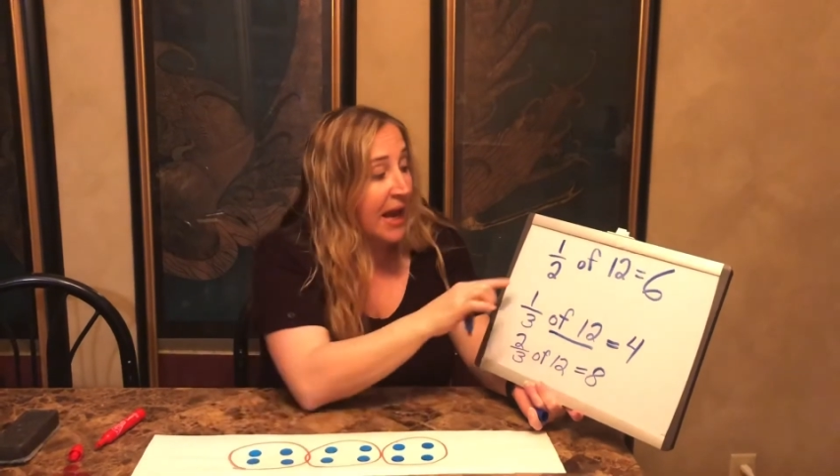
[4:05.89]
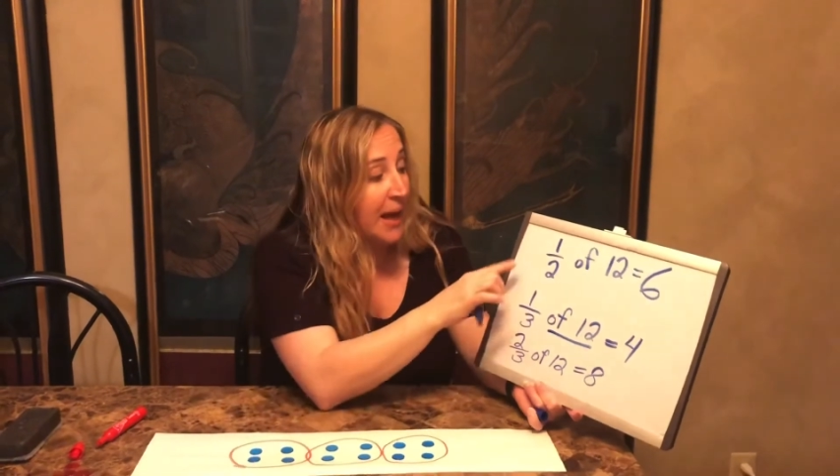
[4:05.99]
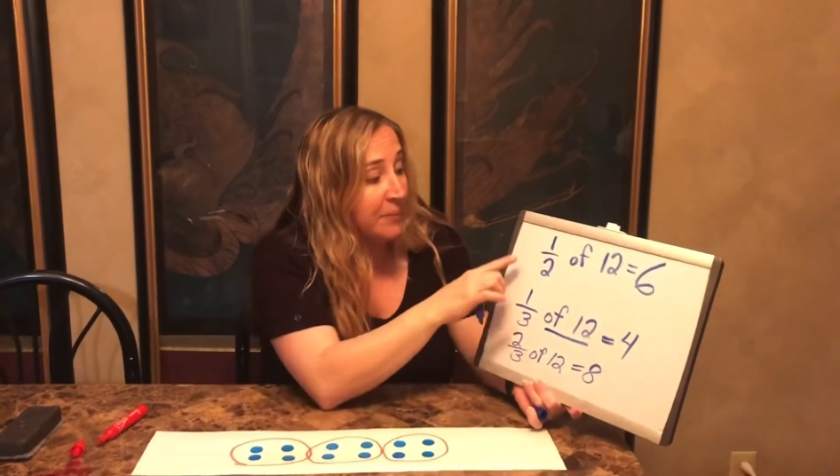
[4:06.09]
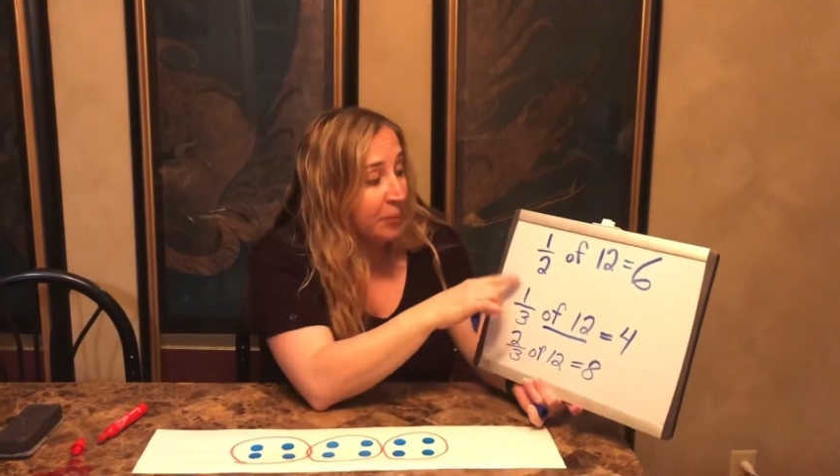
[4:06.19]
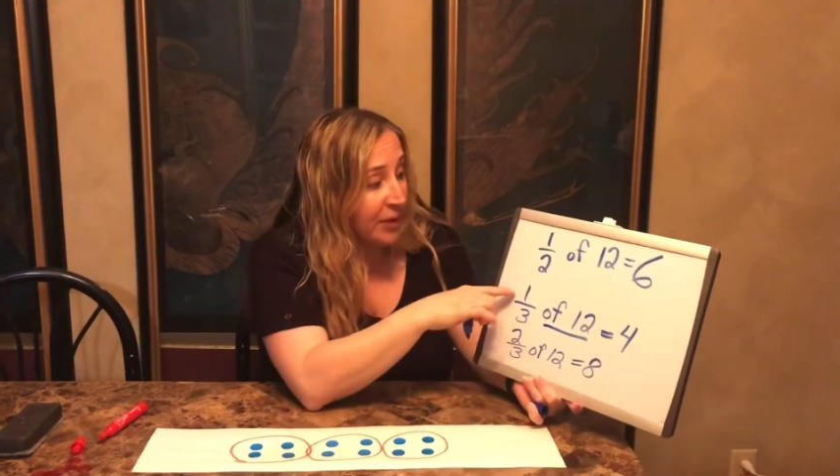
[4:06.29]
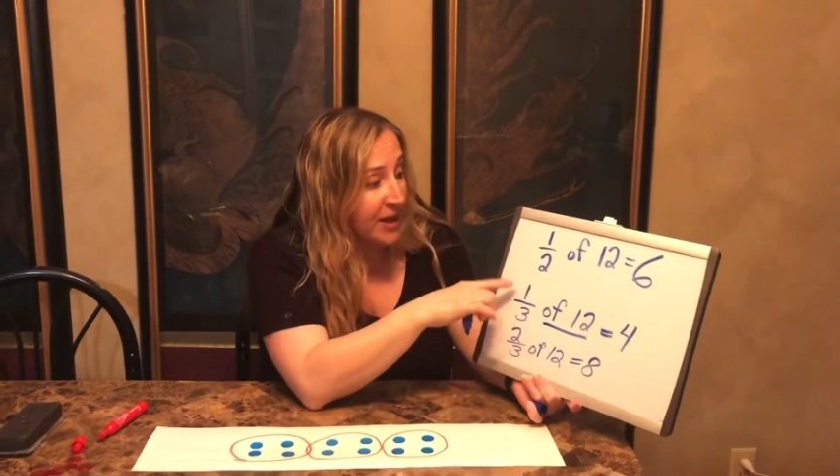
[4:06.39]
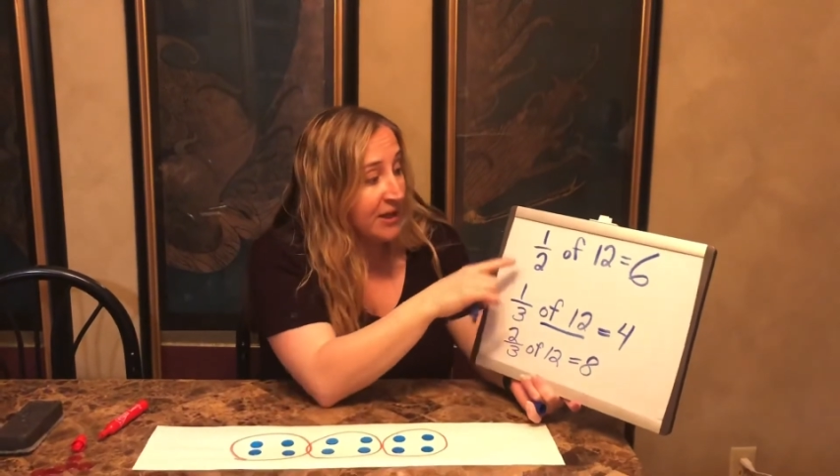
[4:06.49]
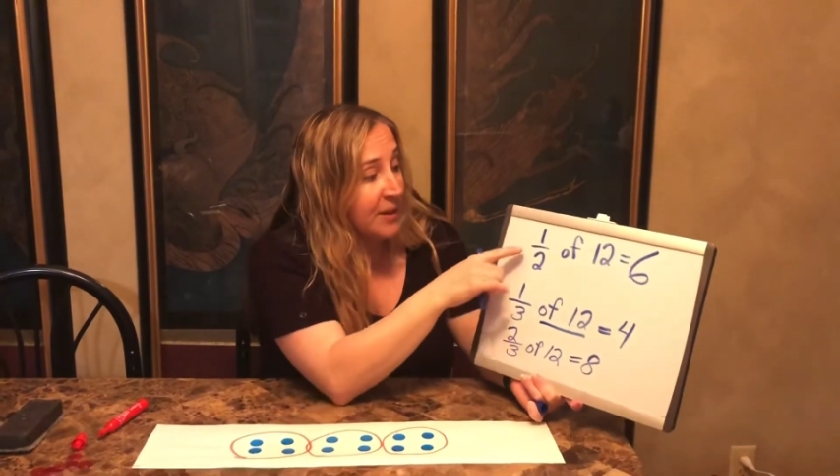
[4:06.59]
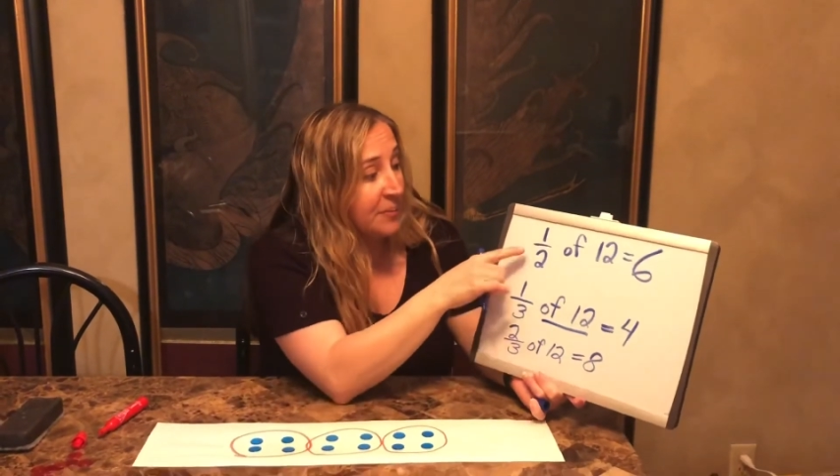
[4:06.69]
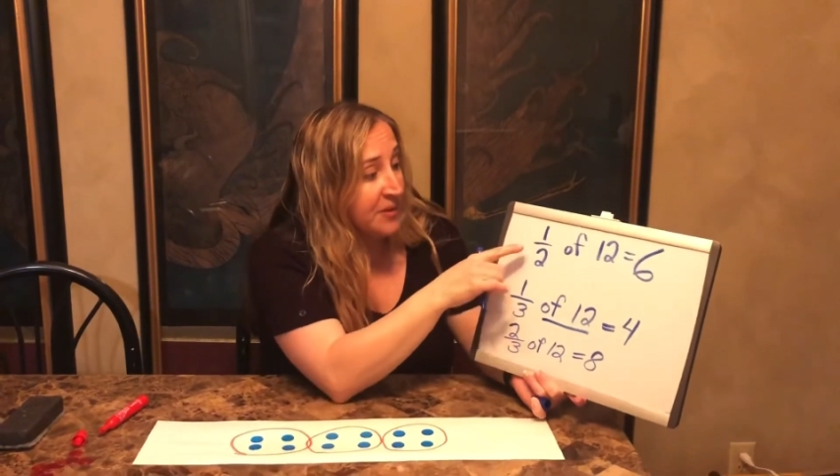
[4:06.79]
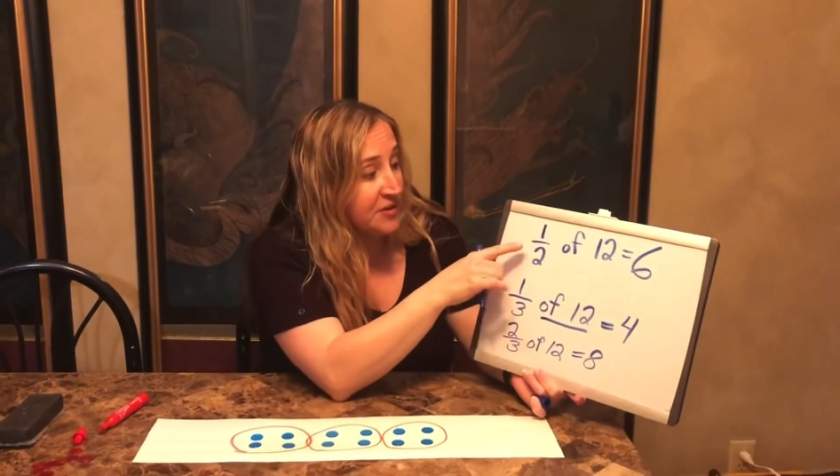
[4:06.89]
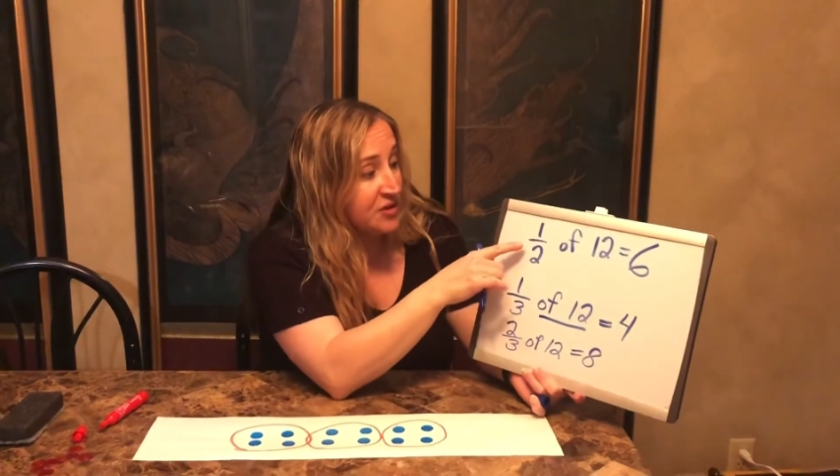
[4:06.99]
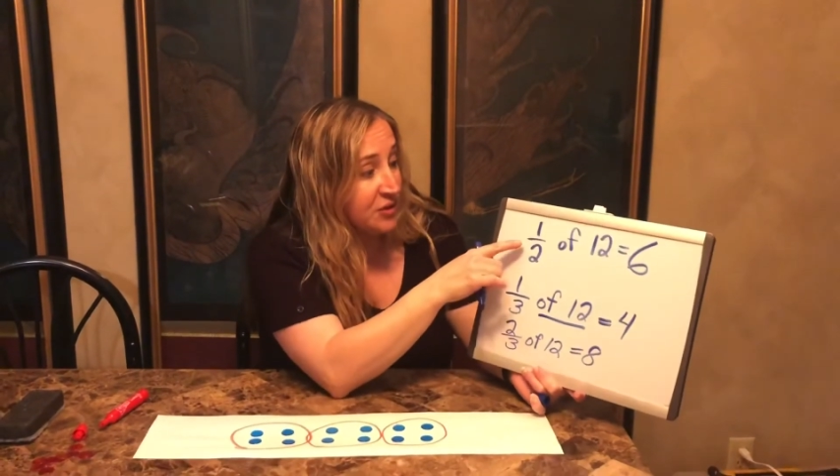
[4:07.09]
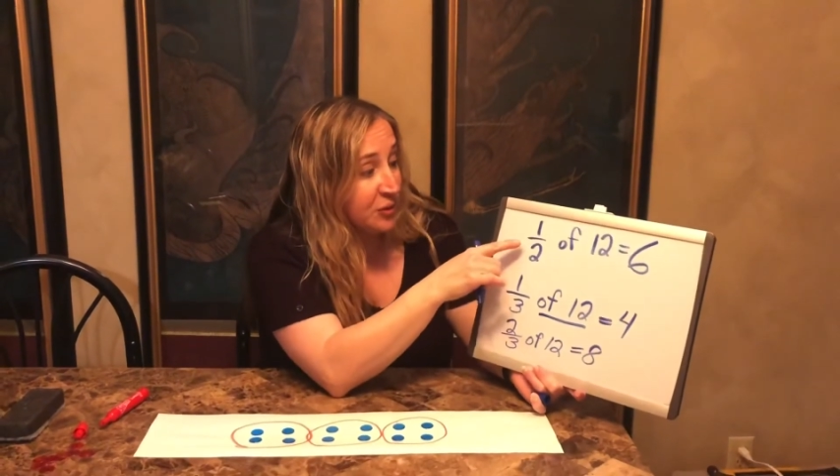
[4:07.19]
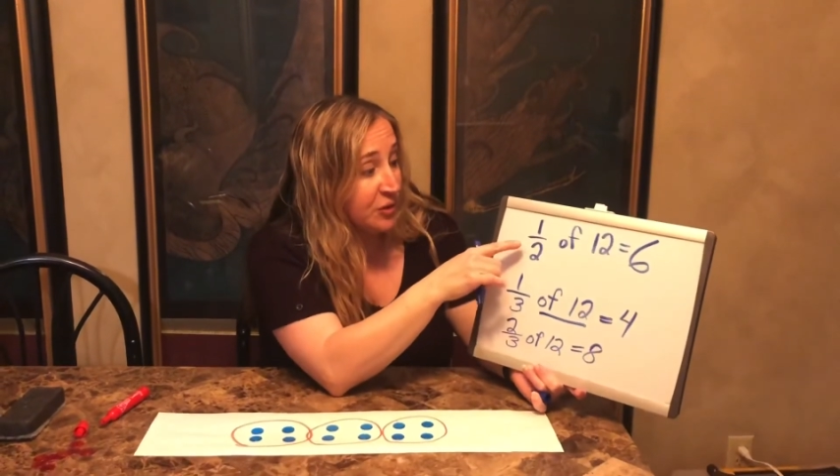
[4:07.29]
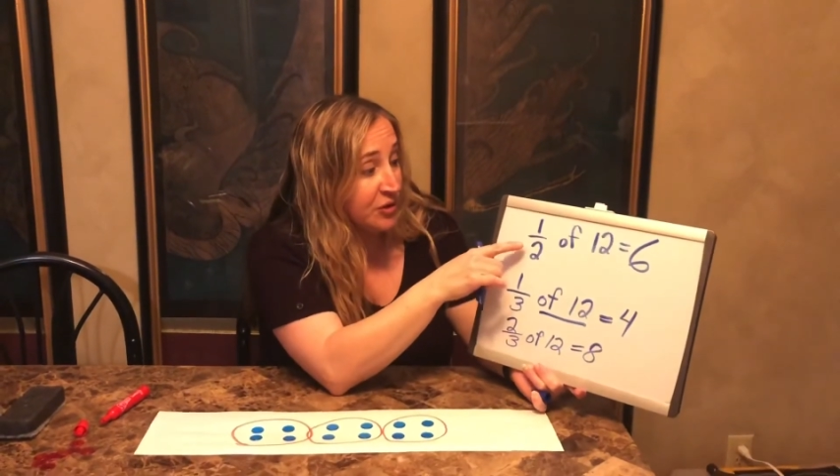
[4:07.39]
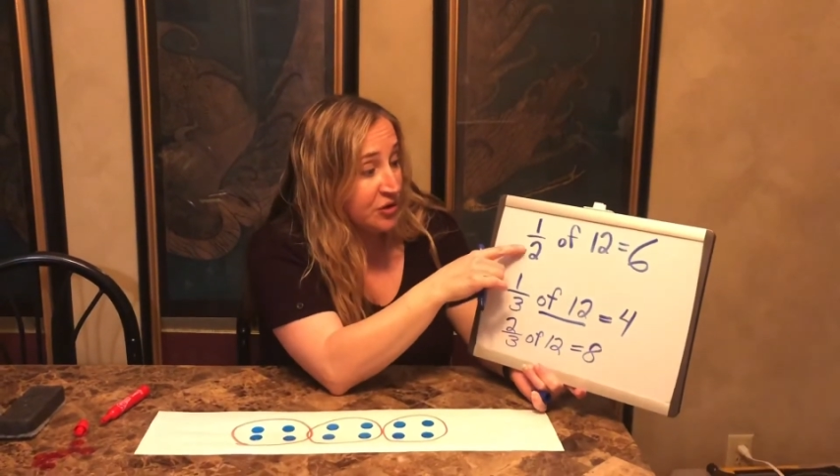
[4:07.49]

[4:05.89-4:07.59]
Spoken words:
and break it up into